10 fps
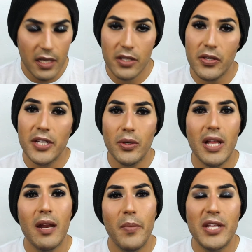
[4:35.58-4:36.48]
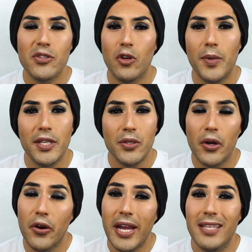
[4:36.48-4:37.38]
So I do a lot of men's grooming. So
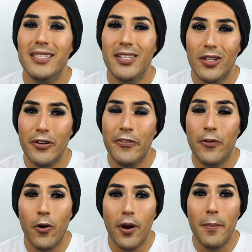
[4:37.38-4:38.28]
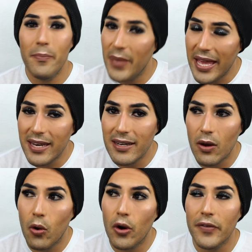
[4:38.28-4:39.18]
a great concealer for
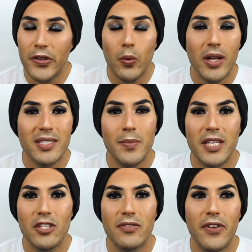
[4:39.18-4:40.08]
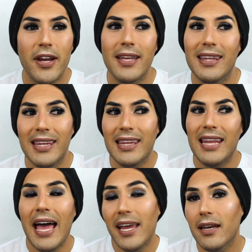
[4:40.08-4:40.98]
men, or if you want something just very
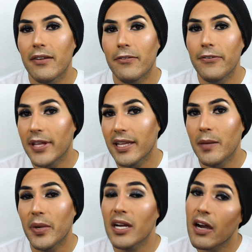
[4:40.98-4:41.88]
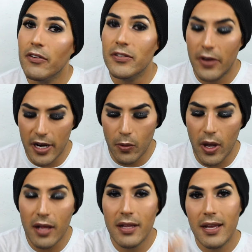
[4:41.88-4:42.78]
light feeling but covers very
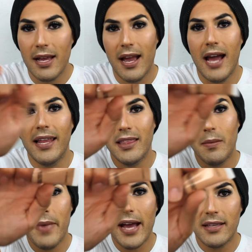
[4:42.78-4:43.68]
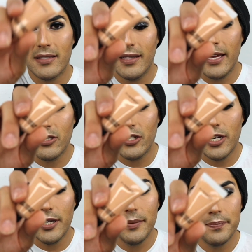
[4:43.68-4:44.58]
well, I like the MAC Select
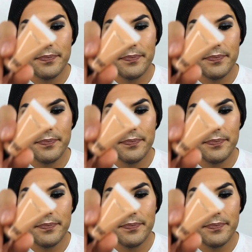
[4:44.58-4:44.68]
Sheer.